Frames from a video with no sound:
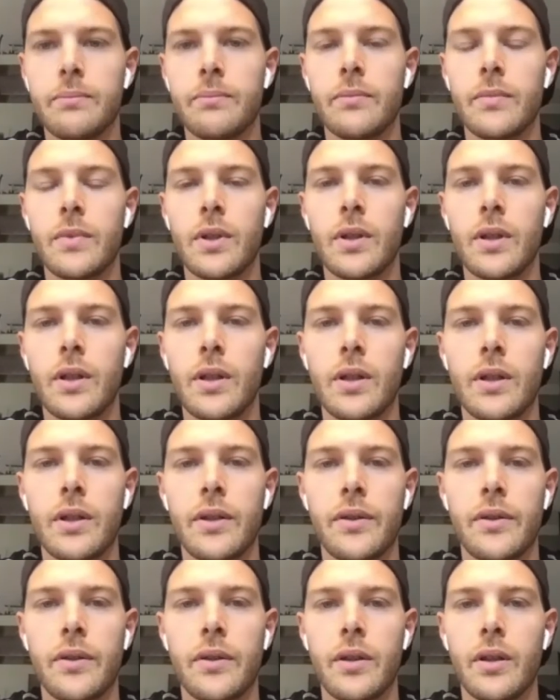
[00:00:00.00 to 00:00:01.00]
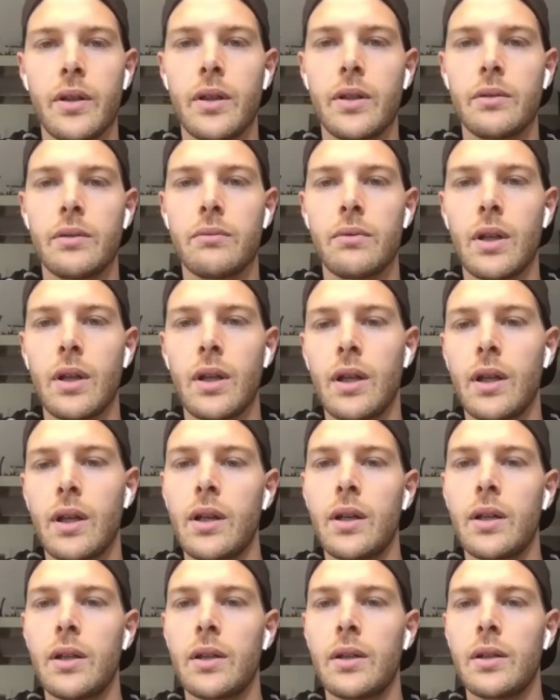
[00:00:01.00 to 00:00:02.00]
and then
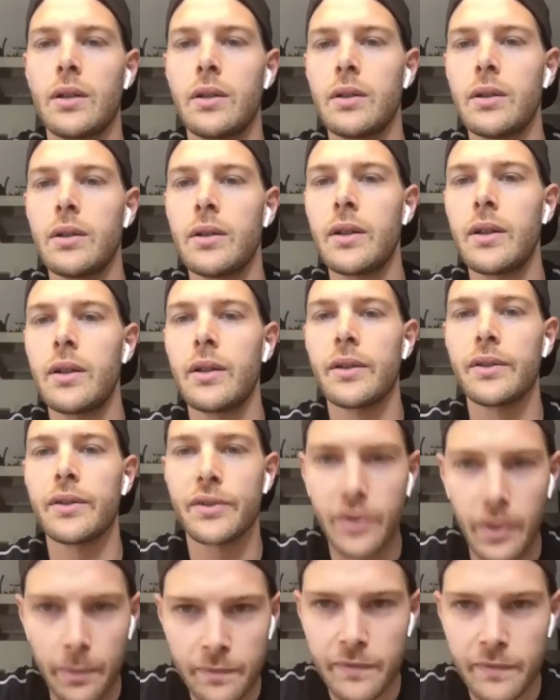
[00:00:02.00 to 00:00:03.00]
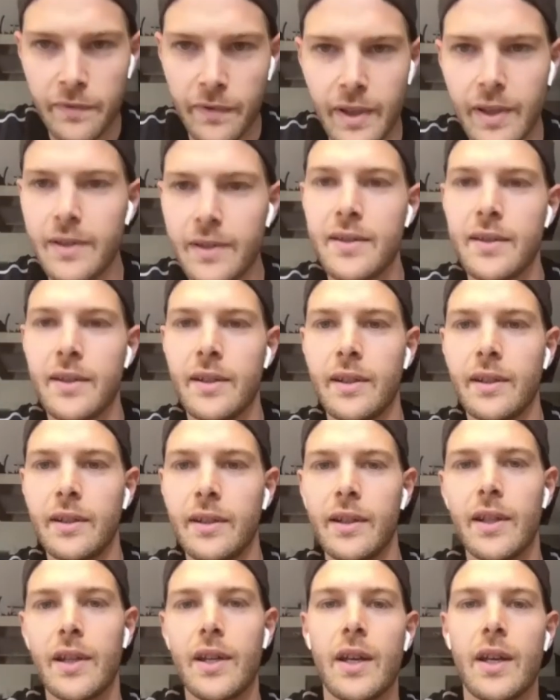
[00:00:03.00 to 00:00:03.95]
I uh, stop fencing.